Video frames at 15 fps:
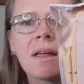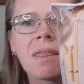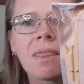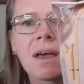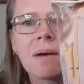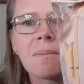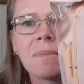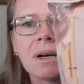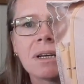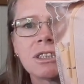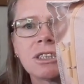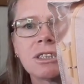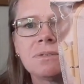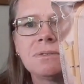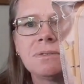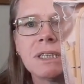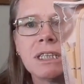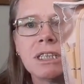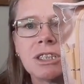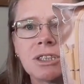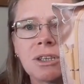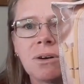that much to
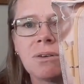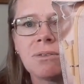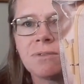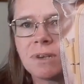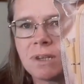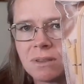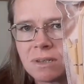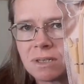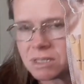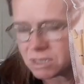finish off in this